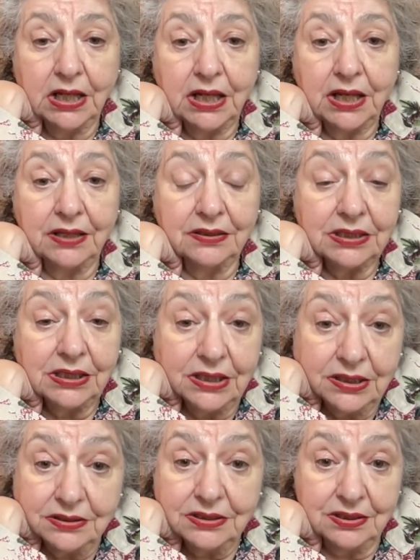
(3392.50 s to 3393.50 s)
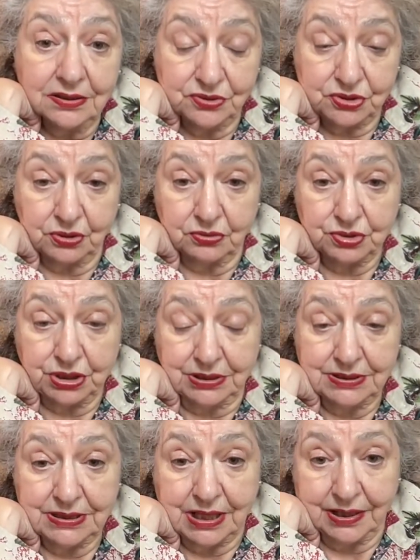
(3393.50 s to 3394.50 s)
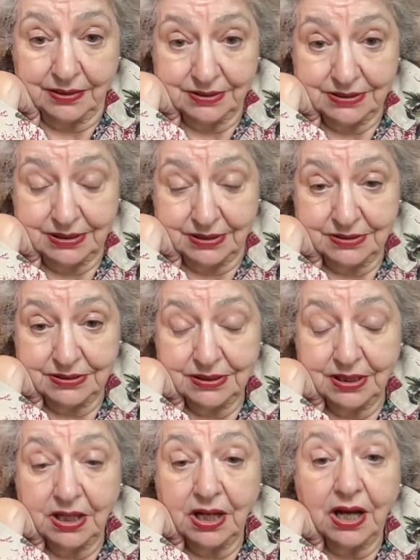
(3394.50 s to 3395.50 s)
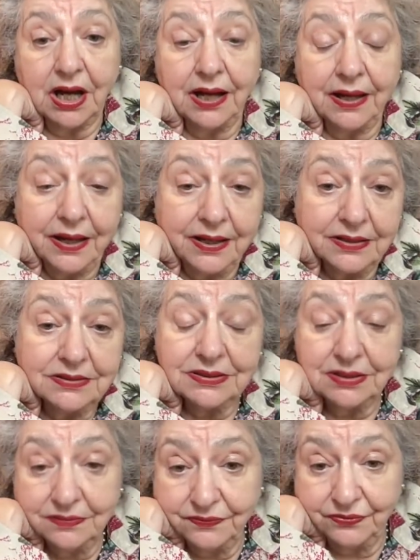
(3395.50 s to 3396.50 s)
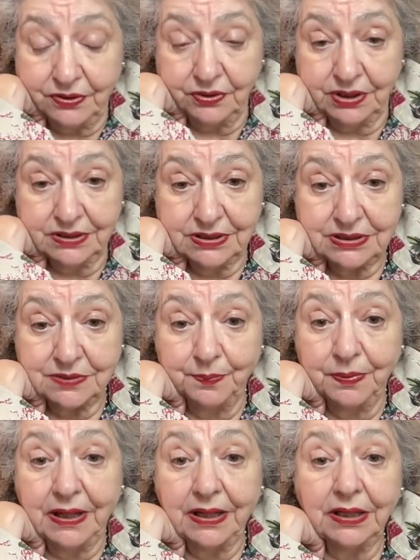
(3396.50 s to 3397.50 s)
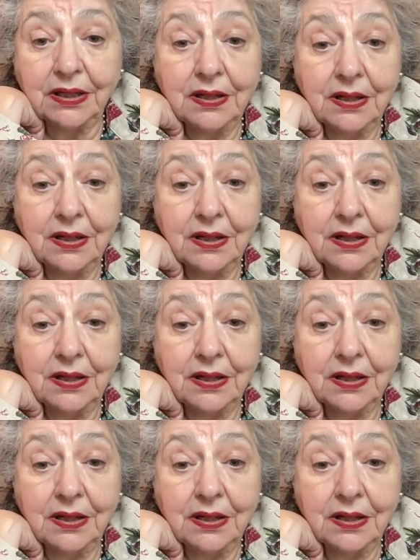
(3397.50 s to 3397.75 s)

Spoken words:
And Indian social sciences are as influenced by